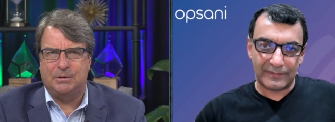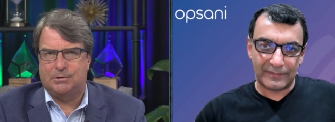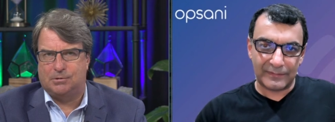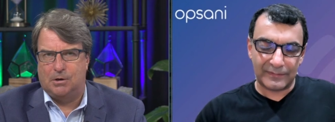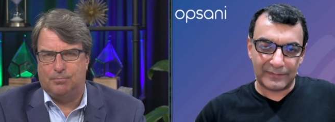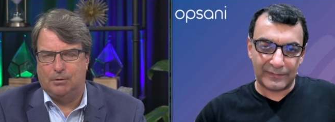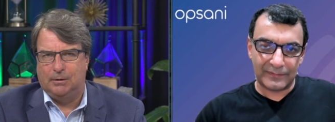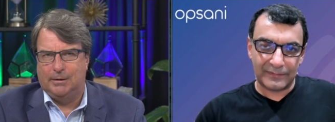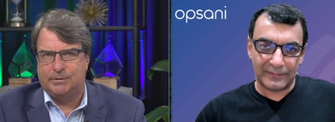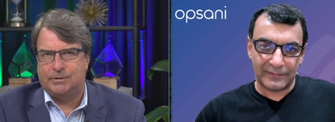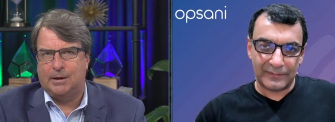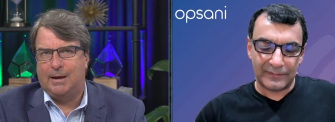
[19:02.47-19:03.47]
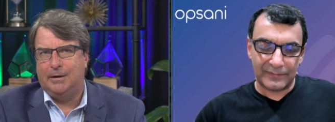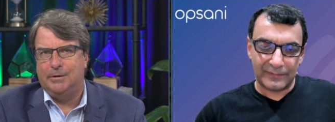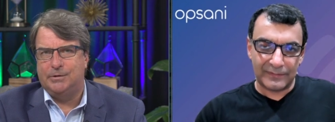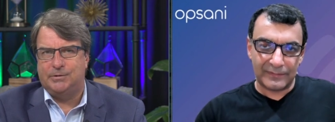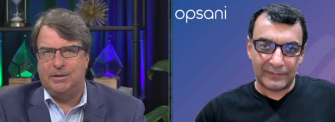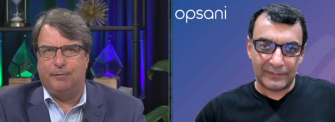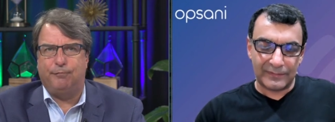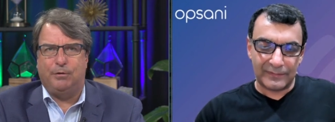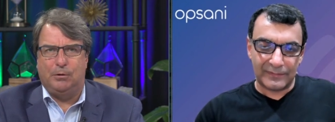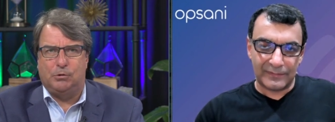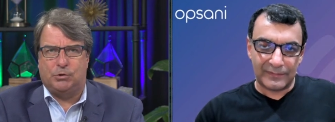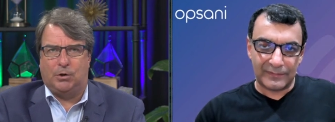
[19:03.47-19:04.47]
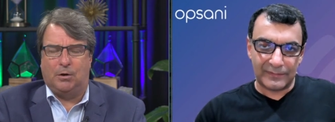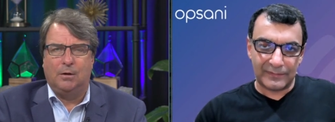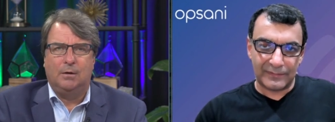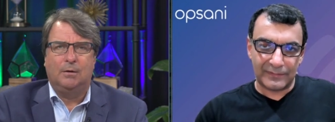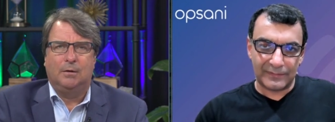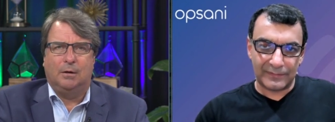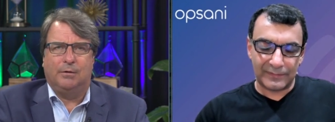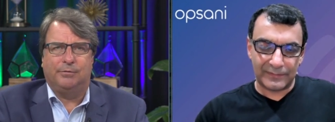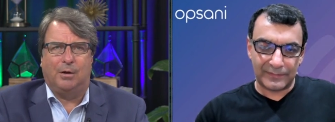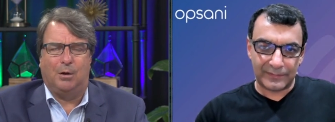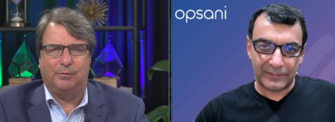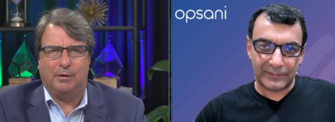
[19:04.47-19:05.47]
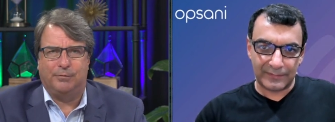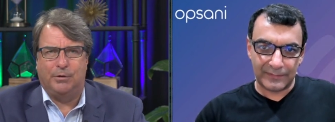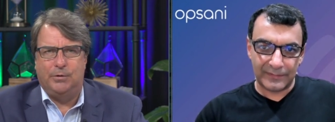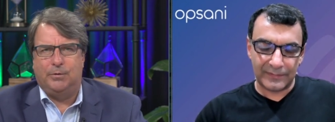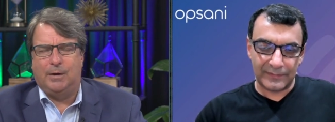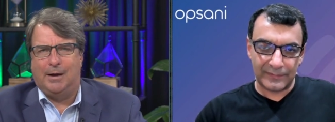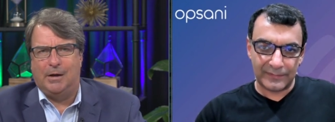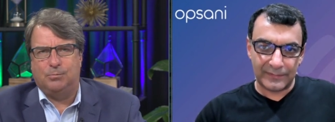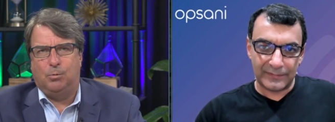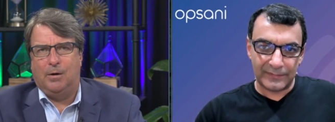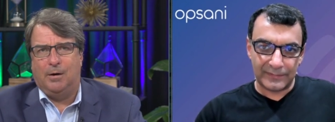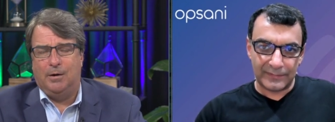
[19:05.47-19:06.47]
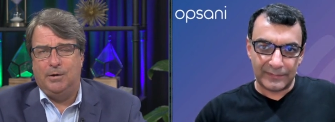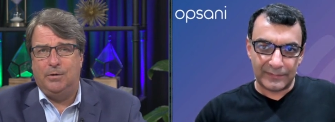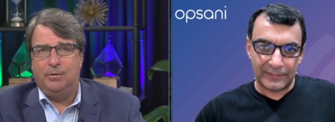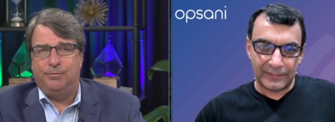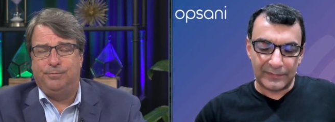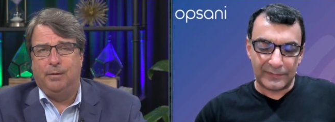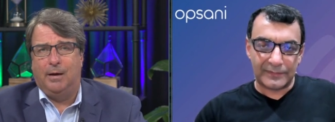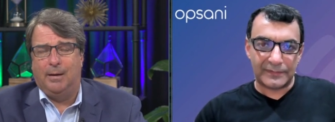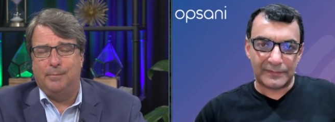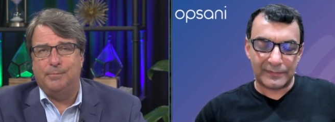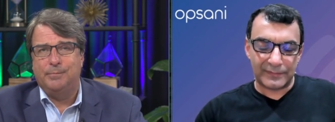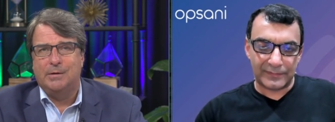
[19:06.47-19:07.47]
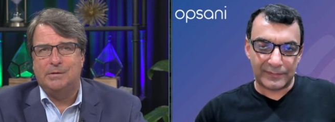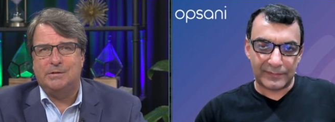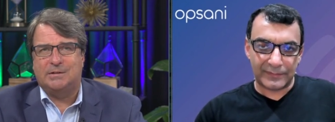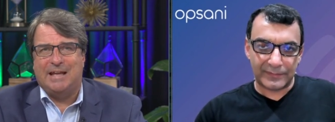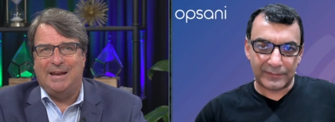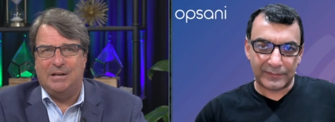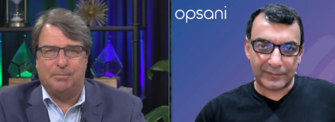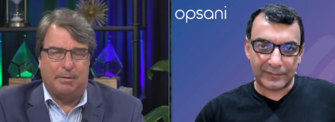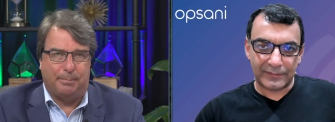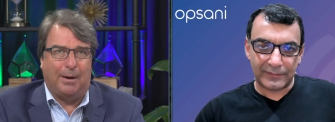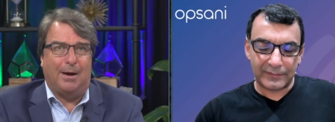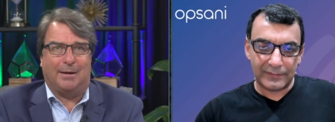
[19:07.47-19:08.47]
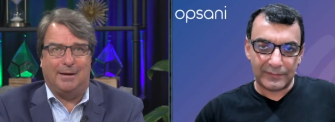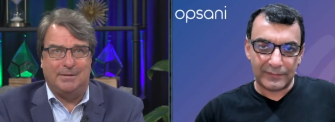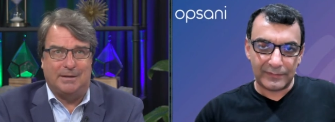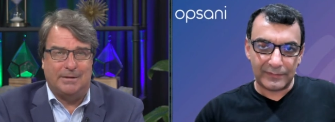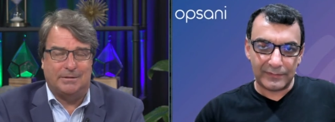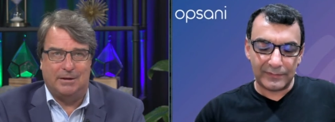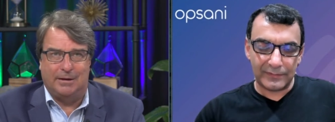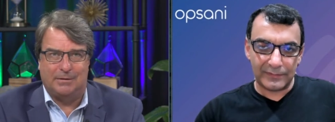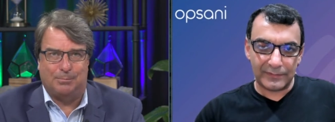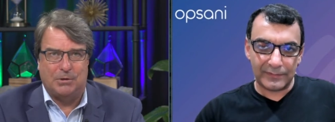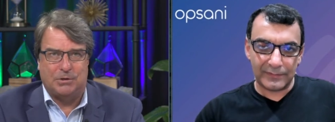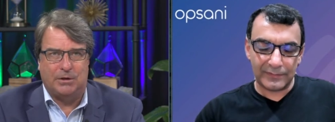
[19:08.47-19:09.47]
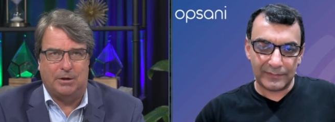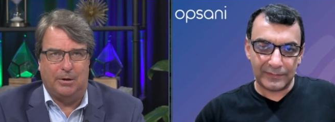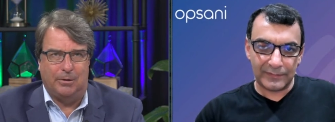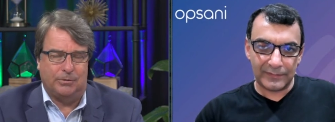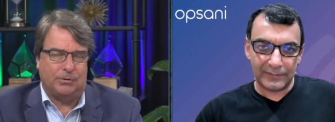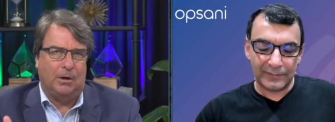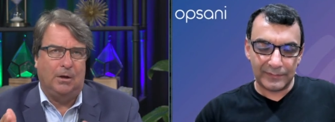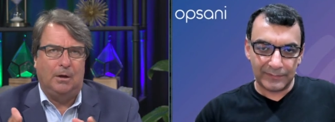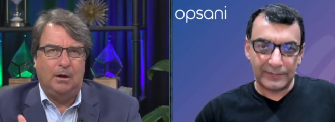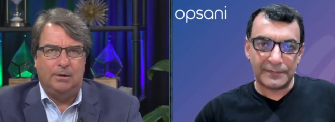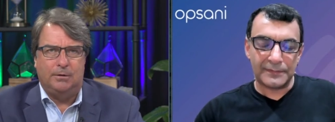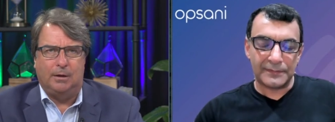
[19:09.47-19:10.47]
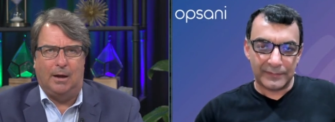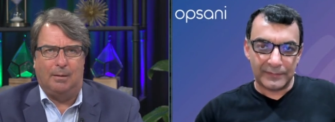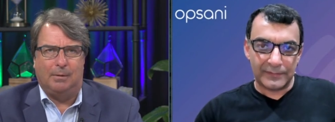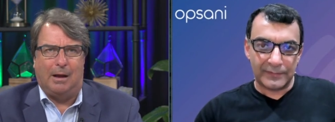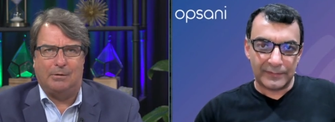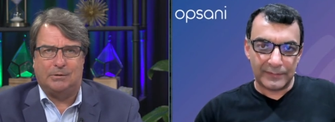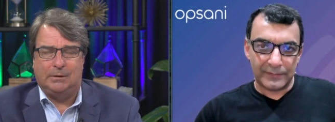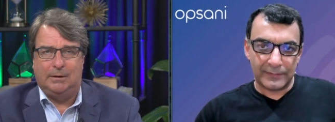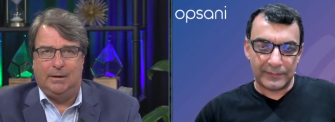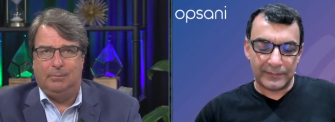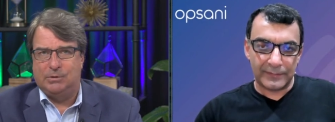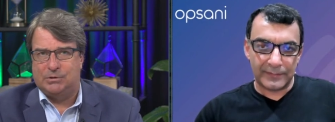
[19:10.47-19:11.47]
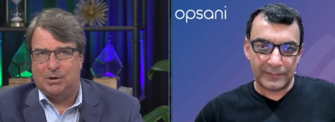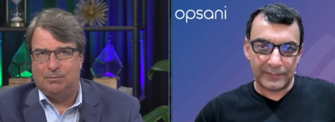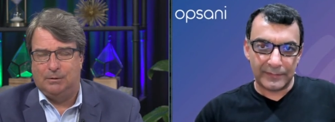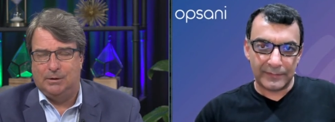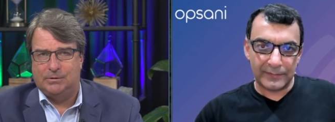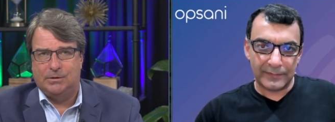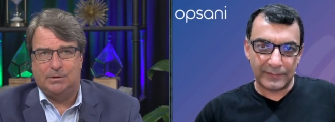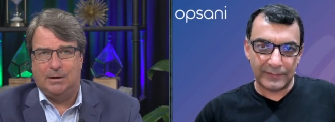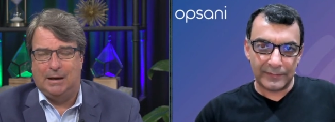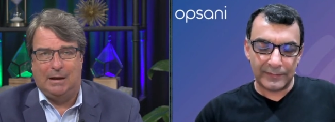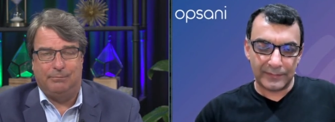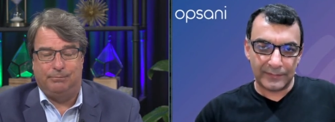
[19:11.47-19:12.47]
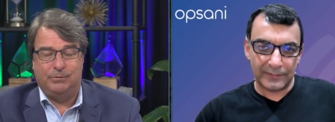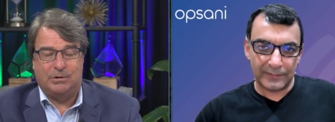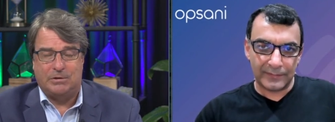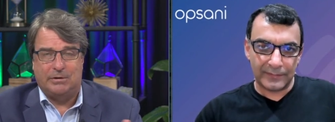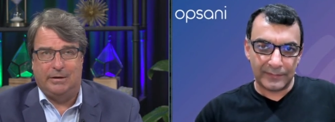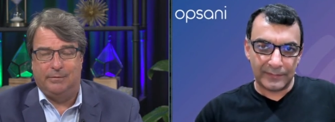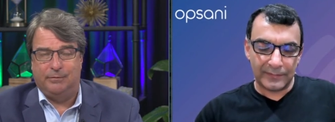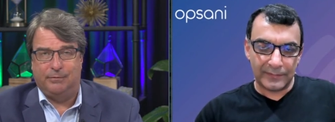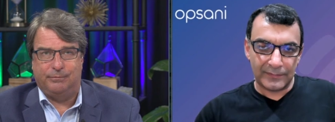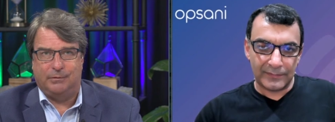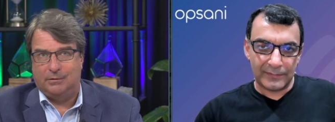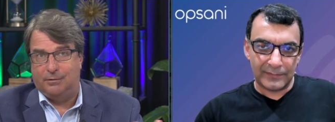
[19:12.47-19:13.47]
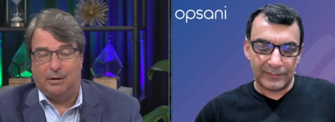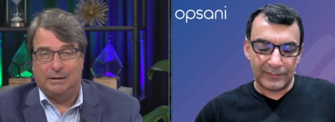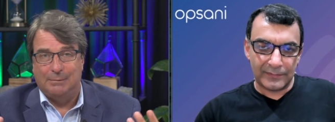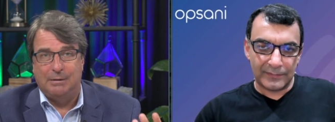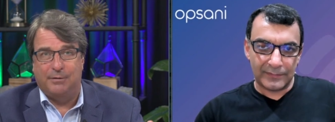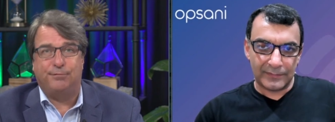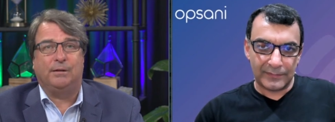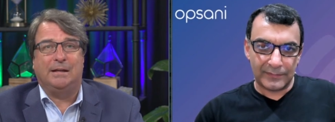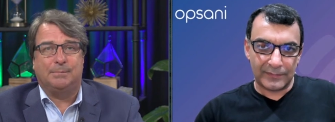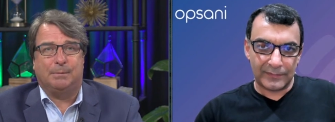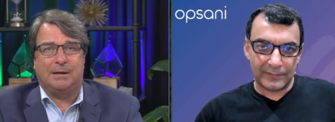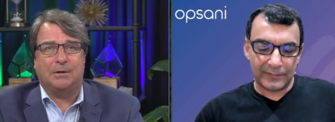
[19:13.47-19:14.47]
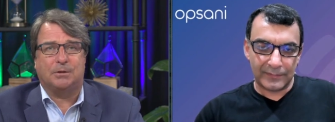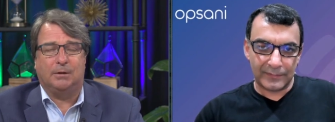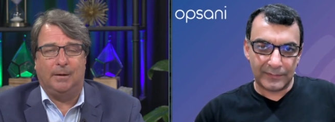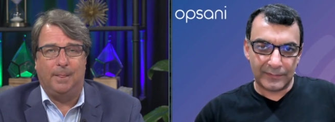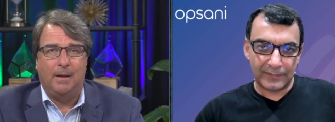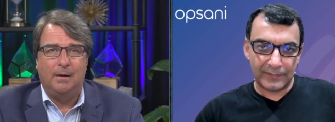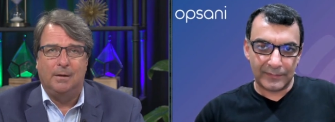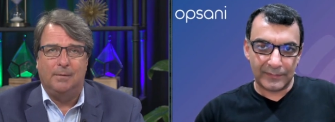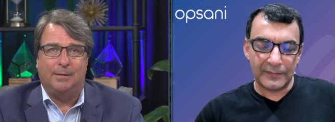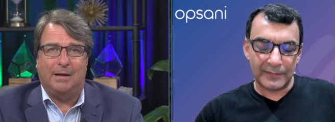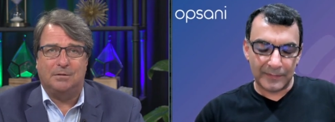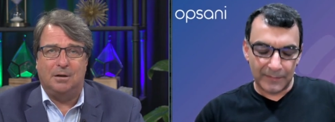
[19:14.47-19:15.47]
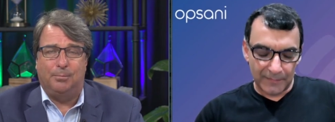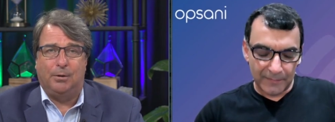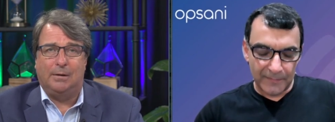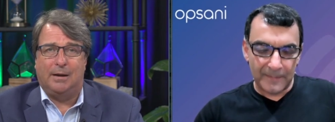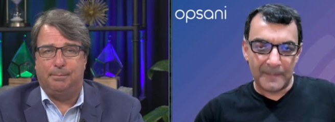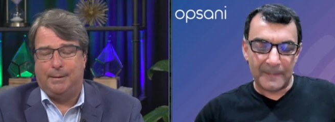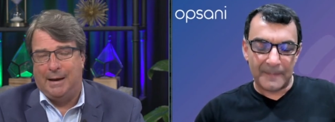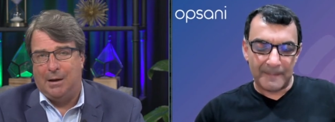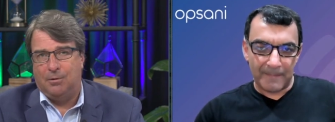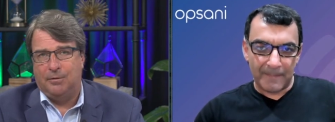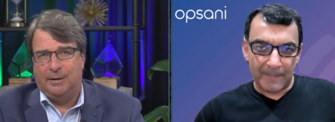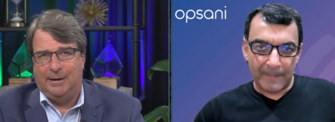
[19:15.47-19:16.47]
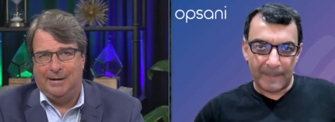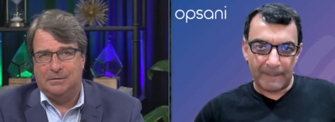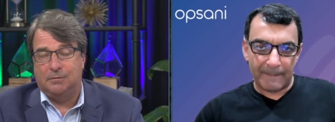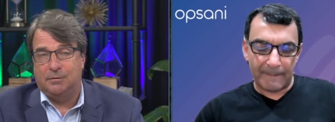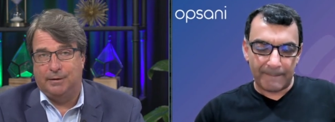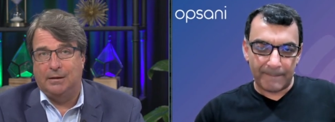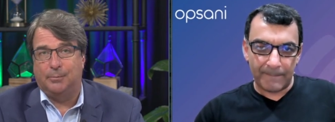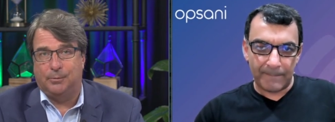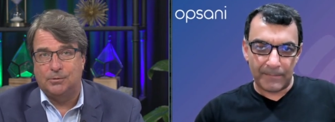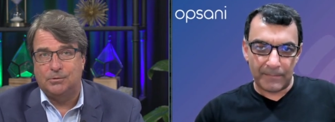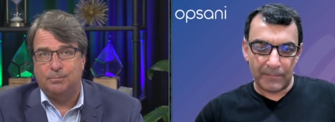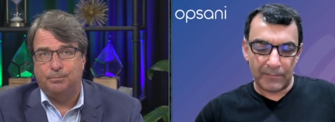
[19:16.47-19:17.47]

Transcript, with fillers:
Speaker 1: serverless. How do you see the future evolving for you guys? Where are you um, skating to where the puck is, as the expression goes? Um, obviously, with serverless is going to have essentially unlimited fleets potentially. That's going to put a lot of power in the hands of developers,